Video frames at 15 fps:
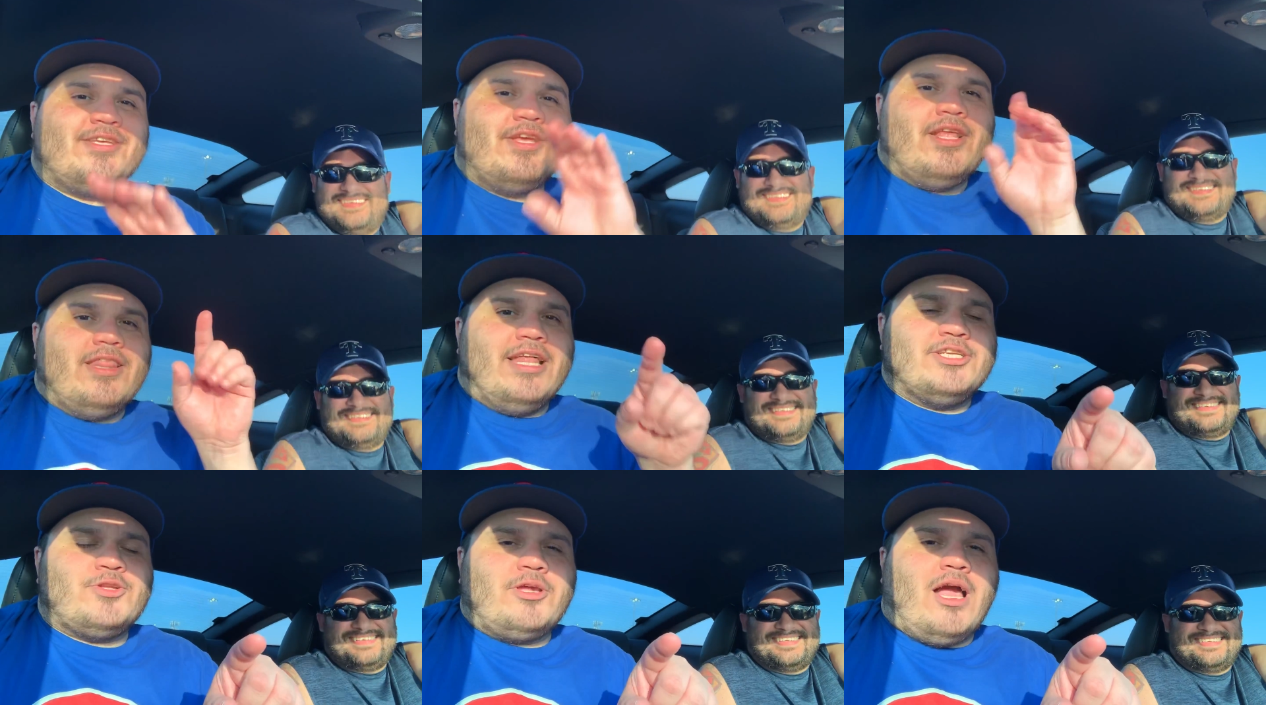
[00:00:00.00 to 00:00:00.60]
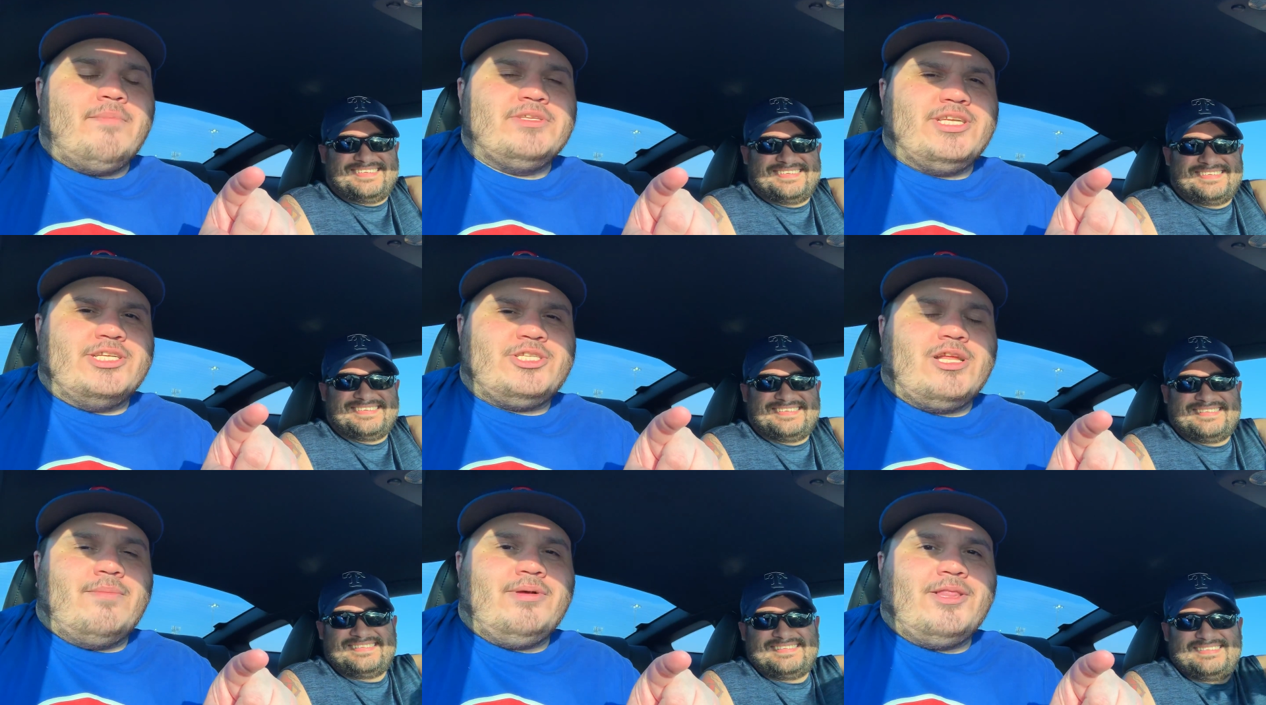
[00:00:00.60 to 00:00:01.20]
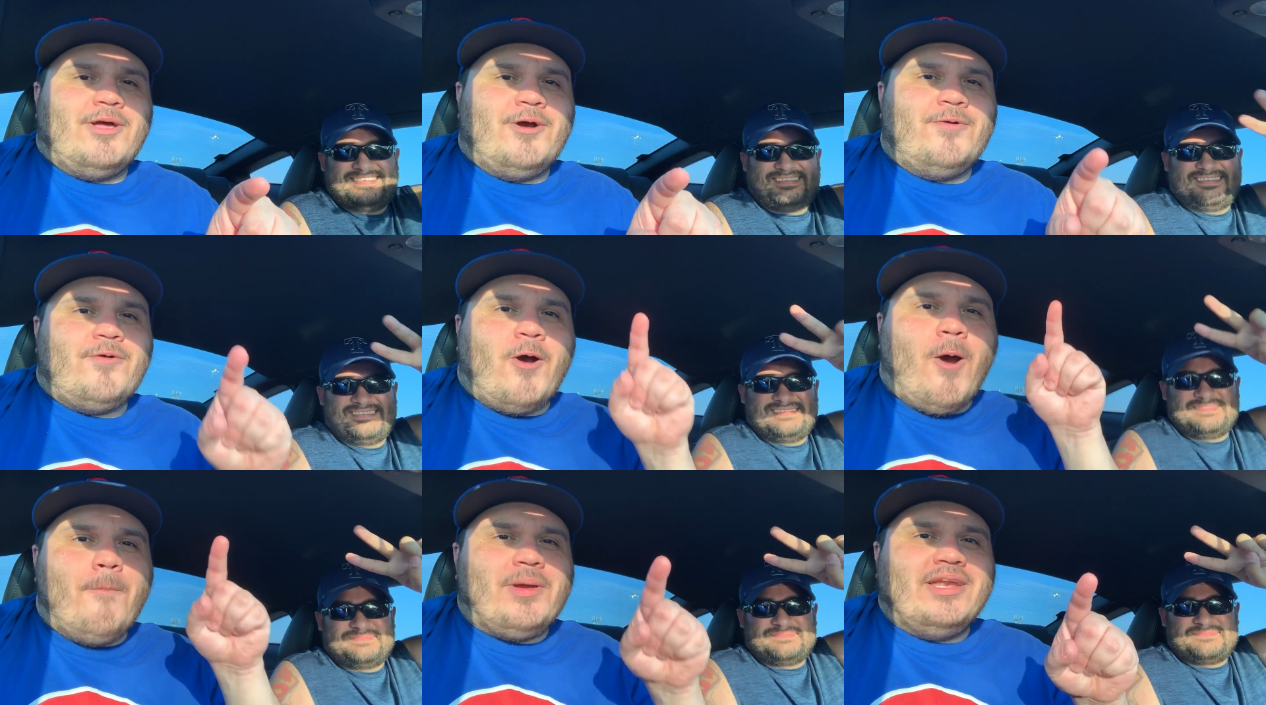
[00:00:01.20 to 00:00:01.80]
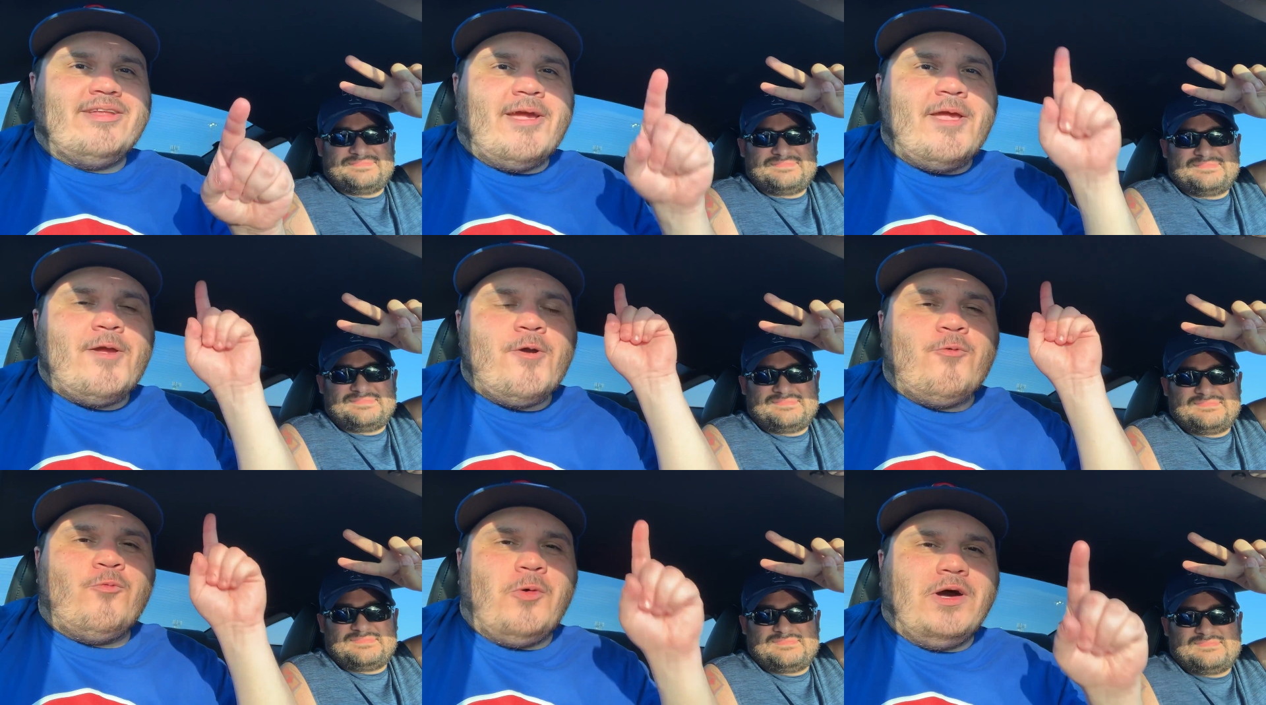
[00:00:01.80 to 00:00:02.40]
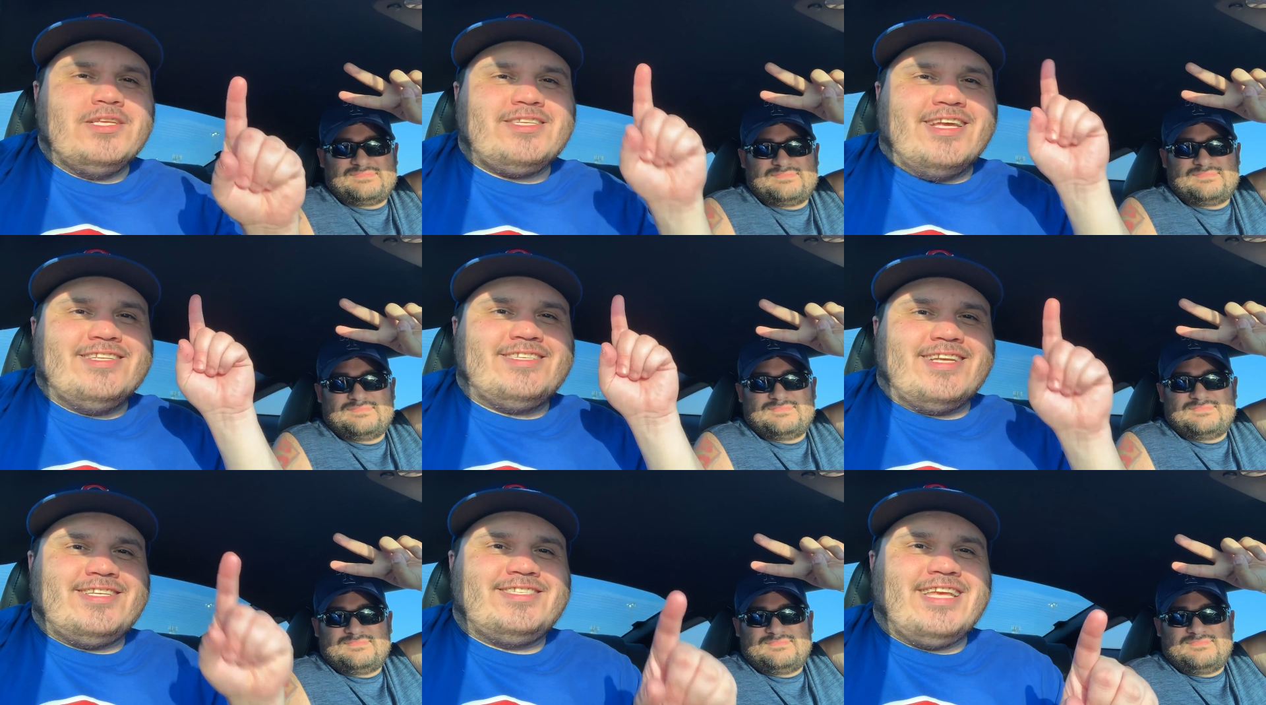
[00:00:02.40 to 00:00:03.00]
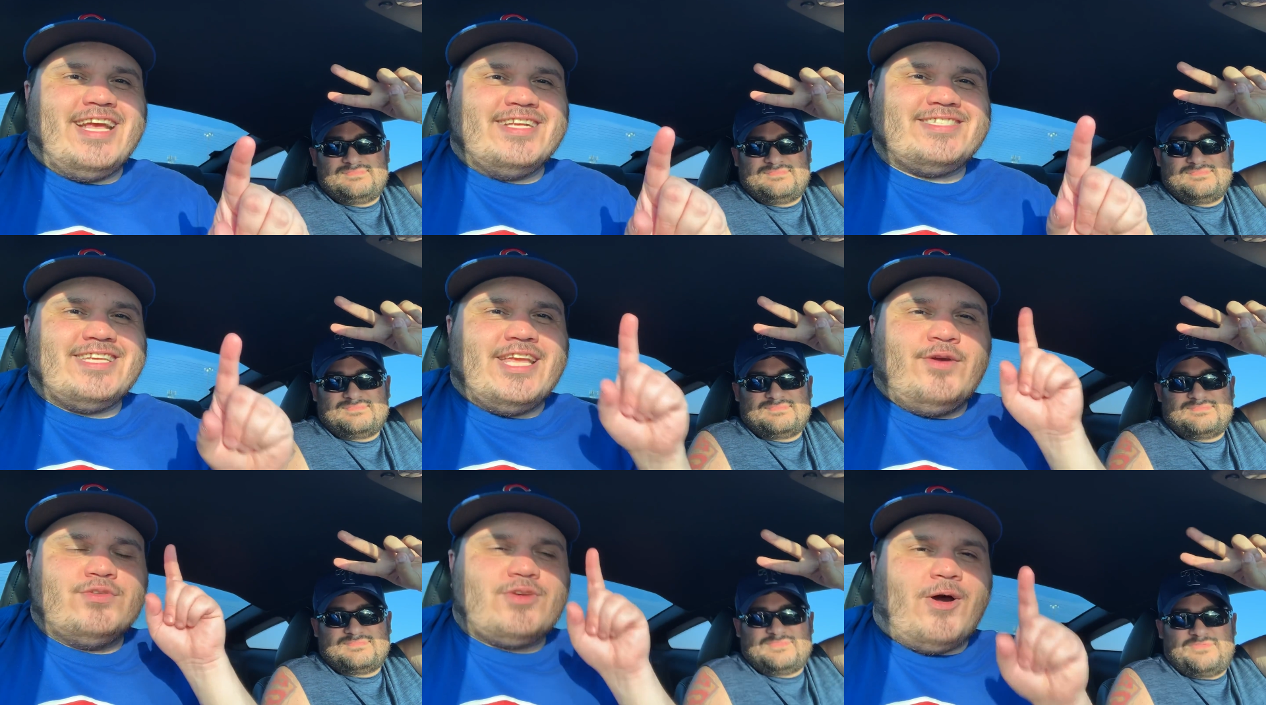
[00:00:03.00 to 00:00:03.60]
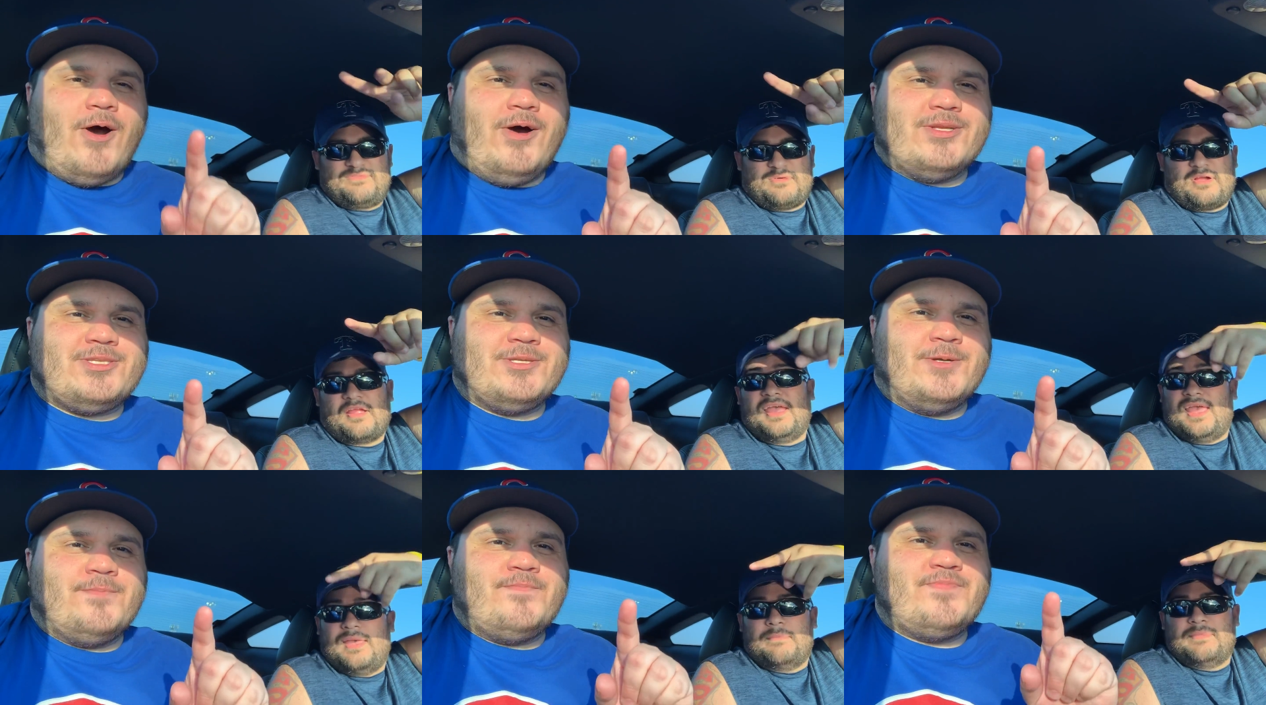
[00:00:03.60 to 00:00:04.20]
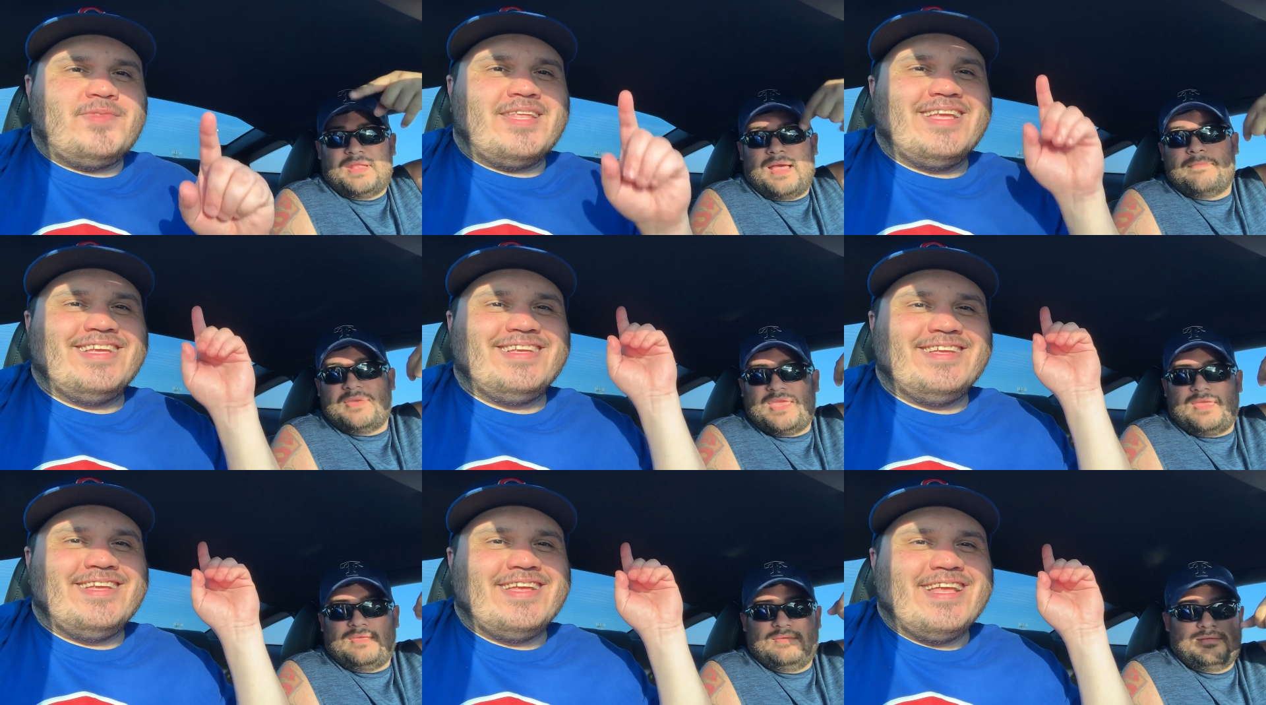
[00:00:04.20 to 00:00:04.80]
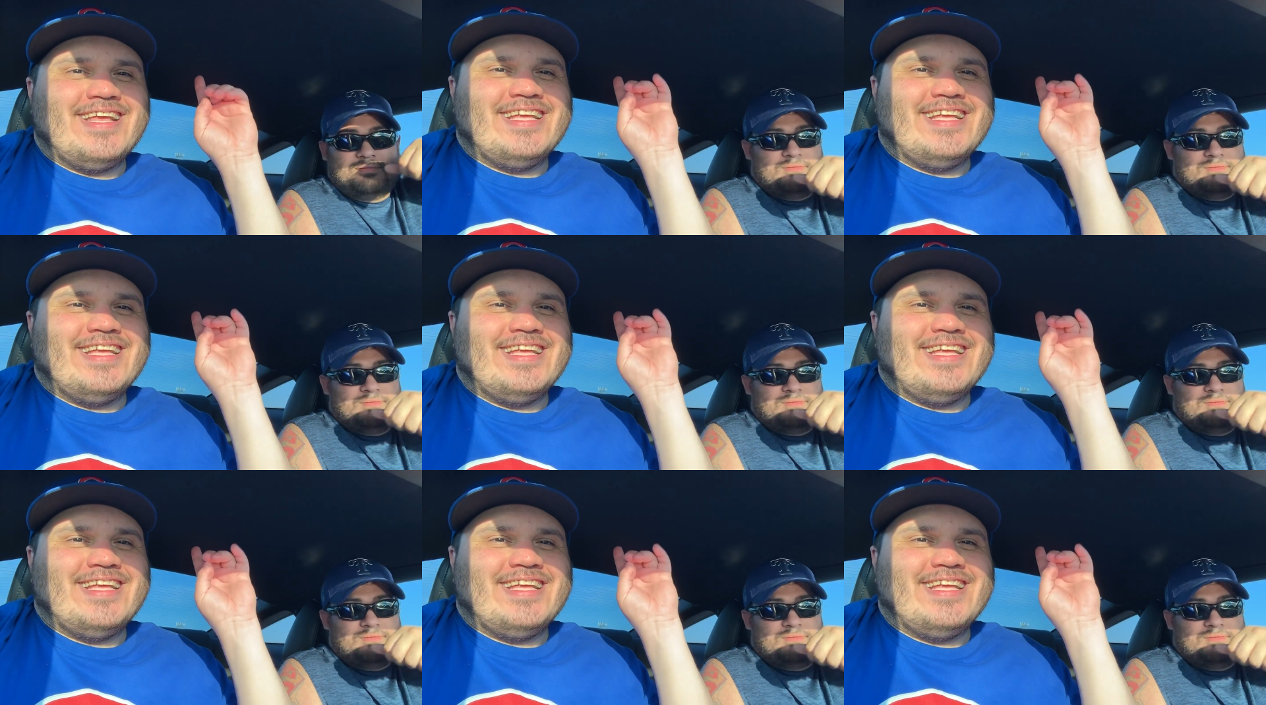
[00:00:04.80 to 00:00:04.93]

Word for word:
Speaker 1: let us know in the comment section down below. Opening day was a success. It was awesome. For him,
Speaker 2: not me.